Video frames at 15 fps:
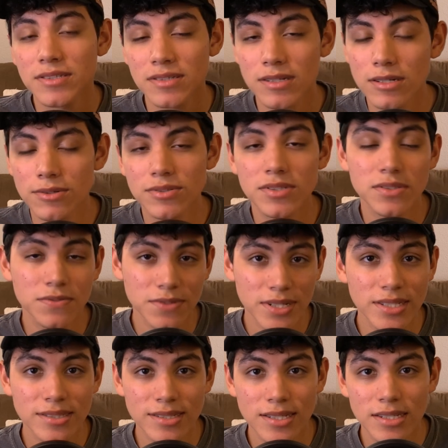closest
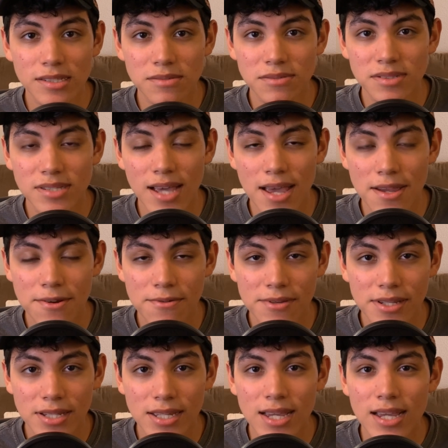friends that he's
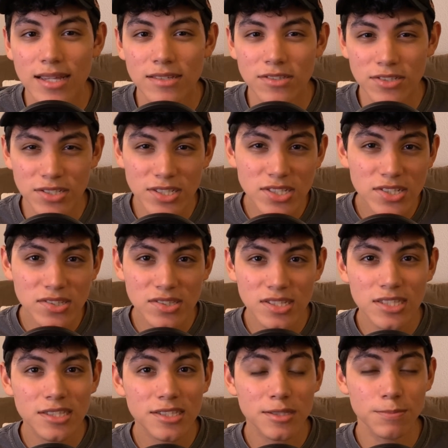retiring. So you just see
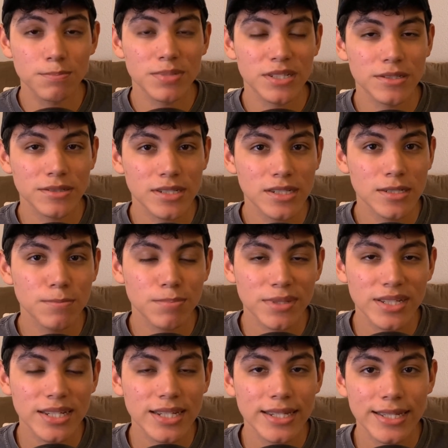this build up
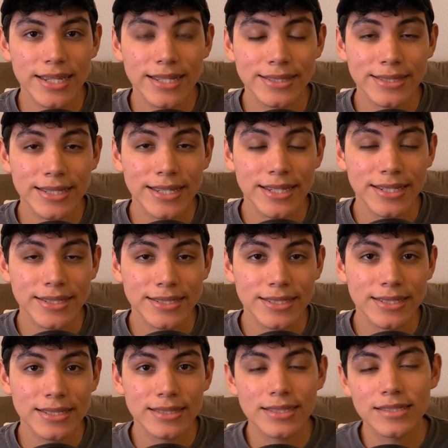and then
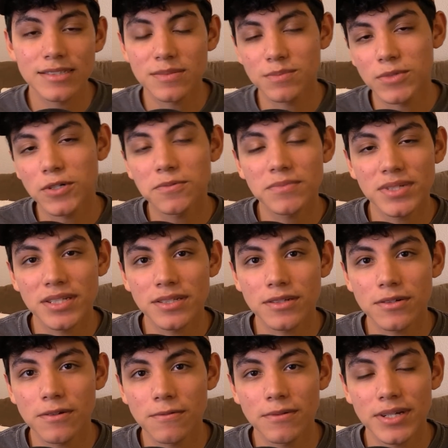this moment
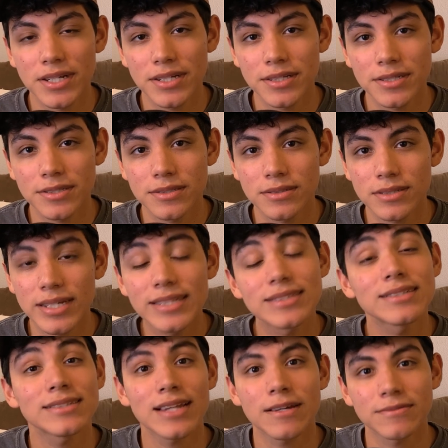where it's
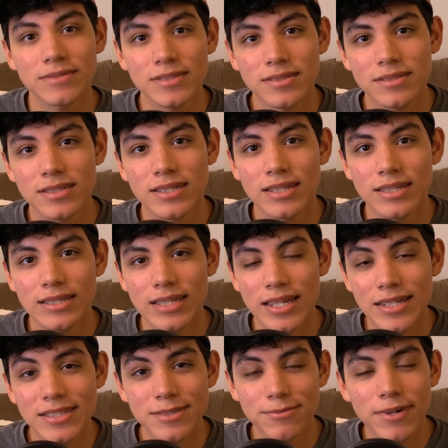announced and
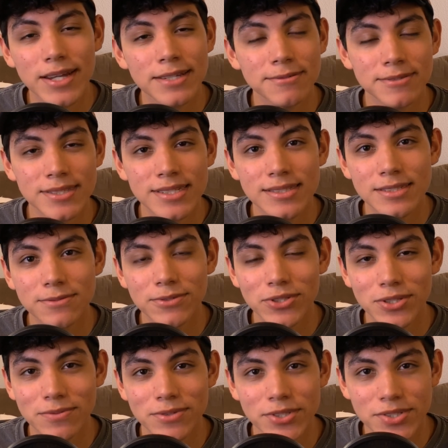his wife sees it for
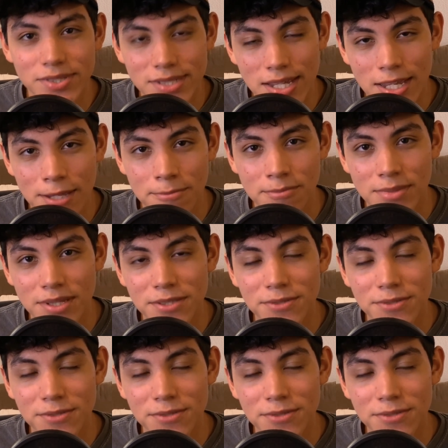the first time, his